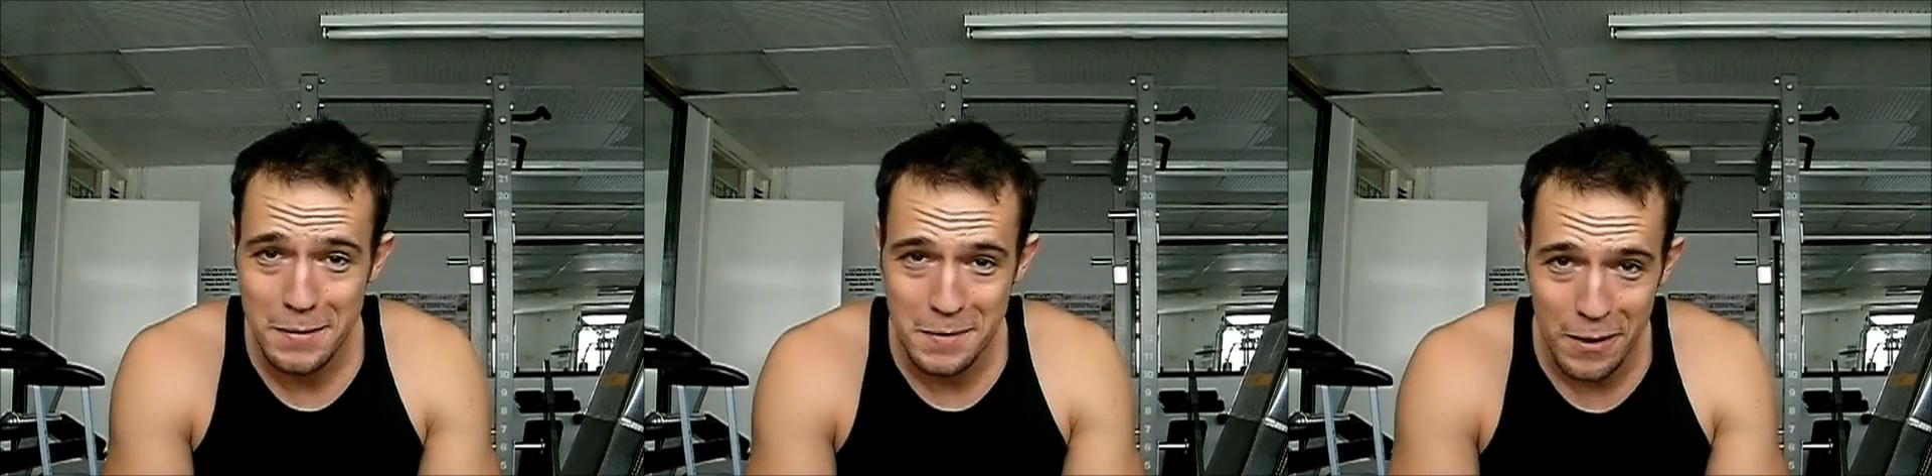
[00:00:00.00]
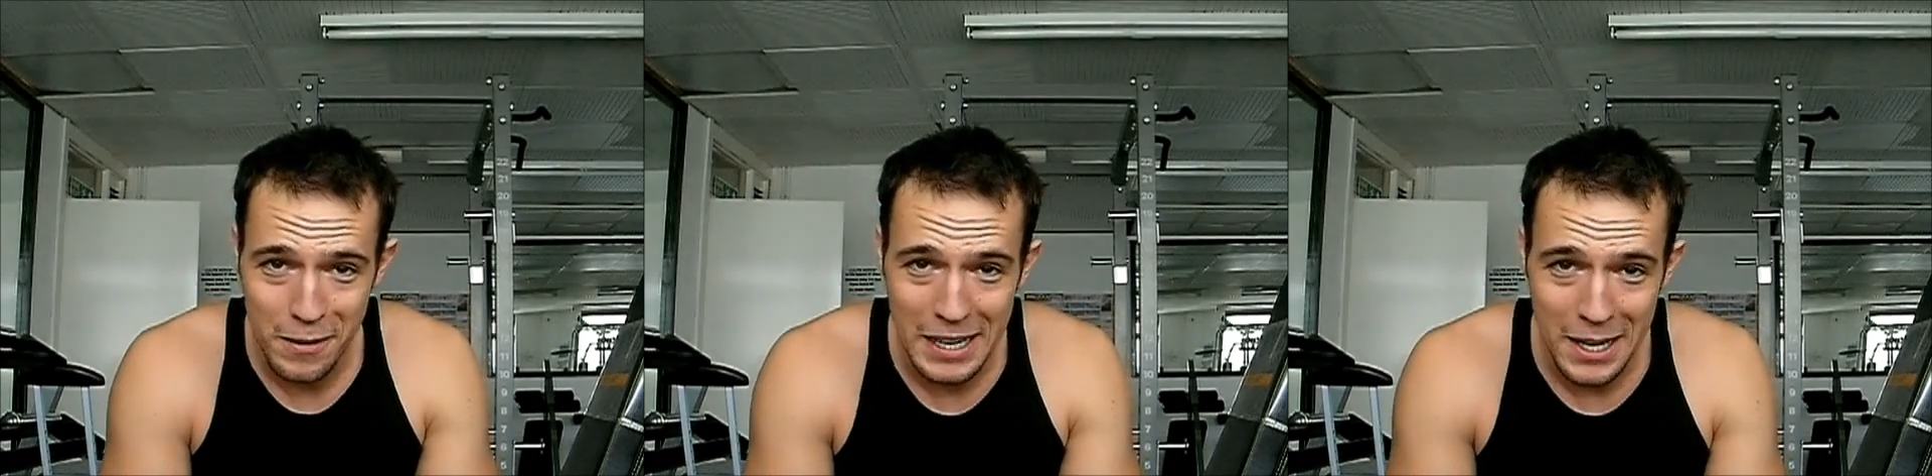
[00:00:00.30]
to my
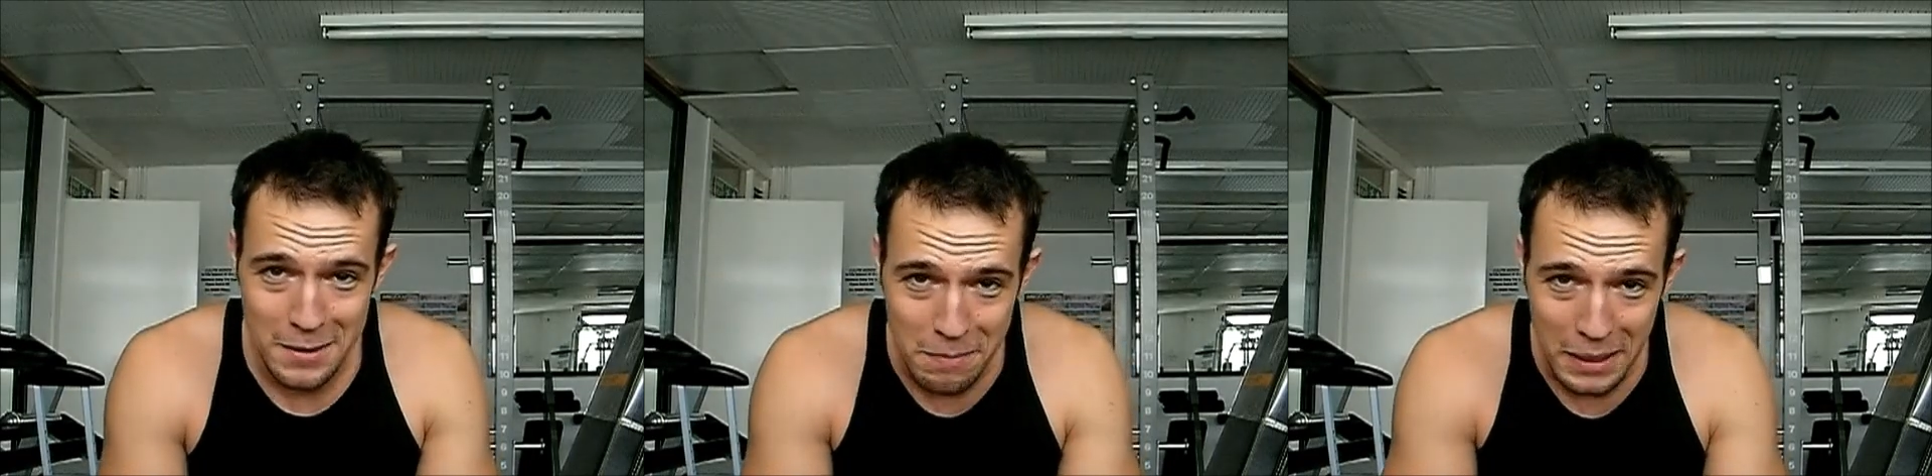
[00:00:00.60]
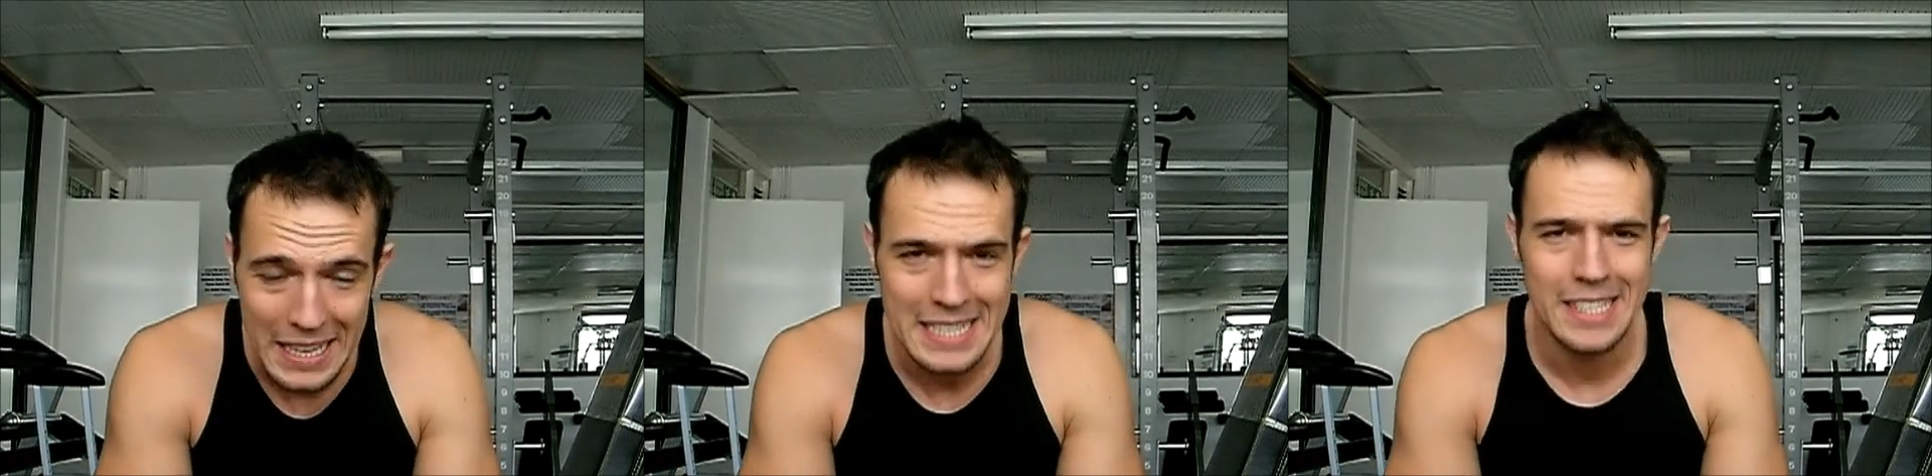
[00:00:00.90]
videos,
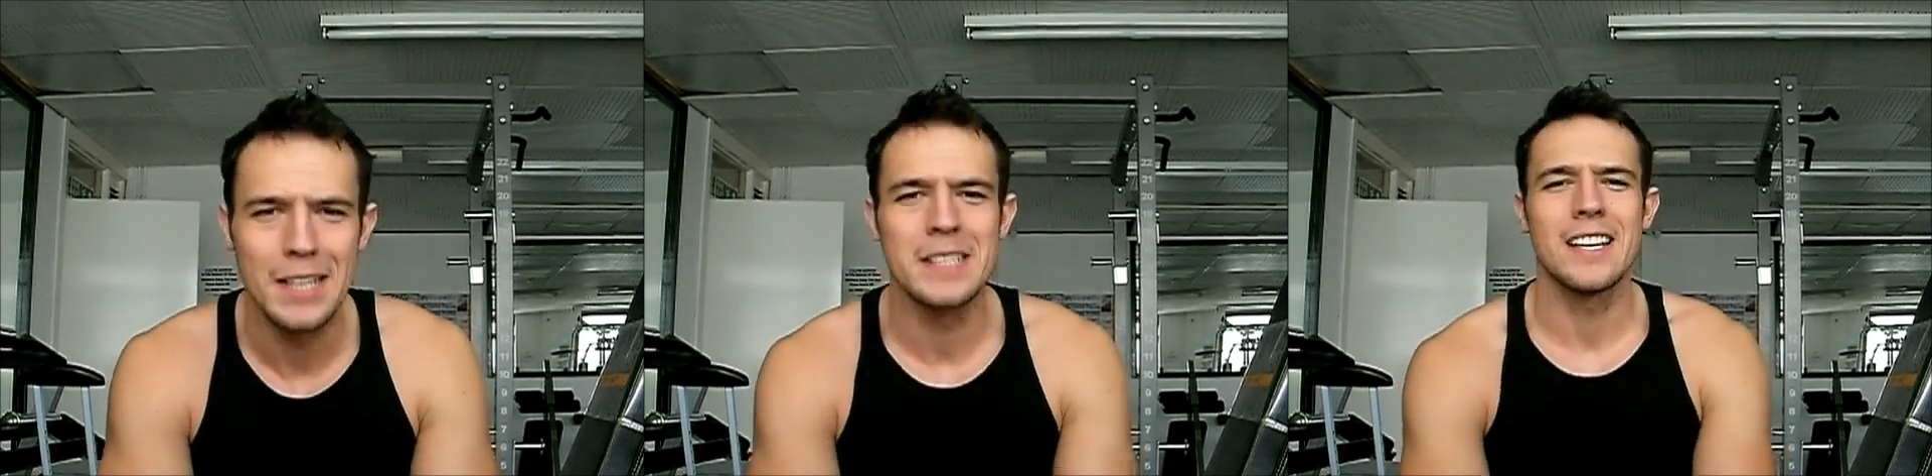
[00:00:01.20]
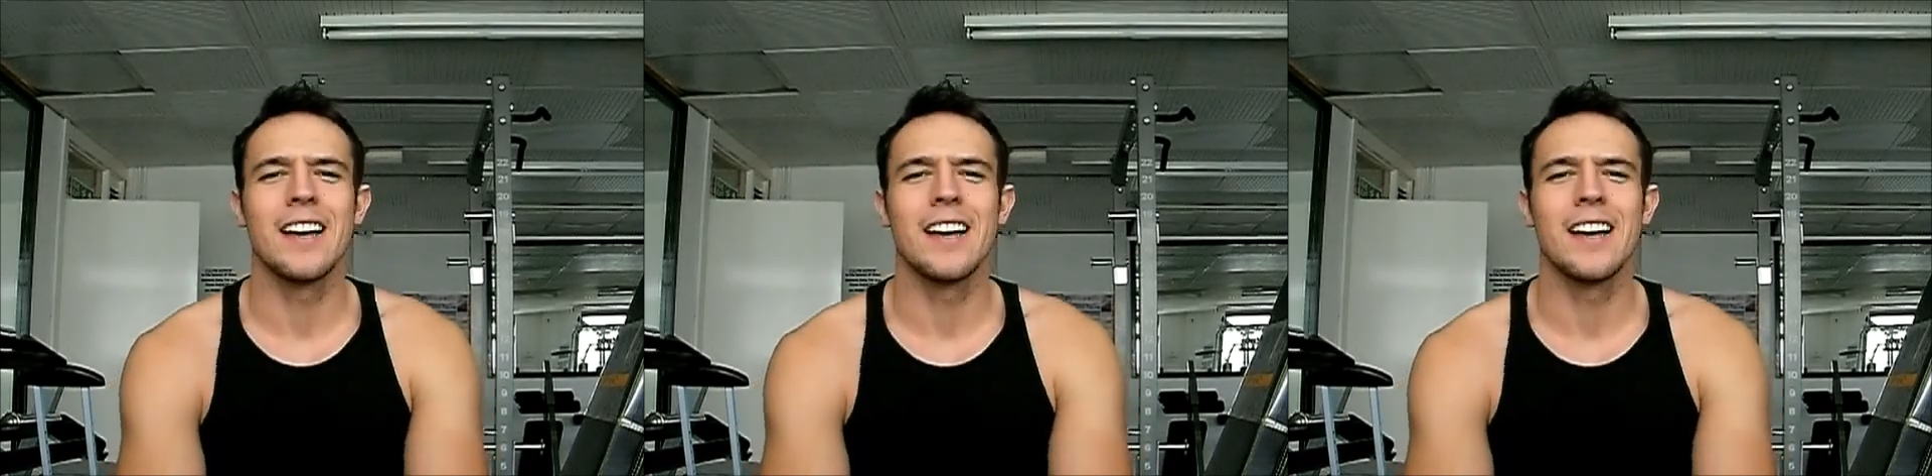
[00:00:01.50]
please do so,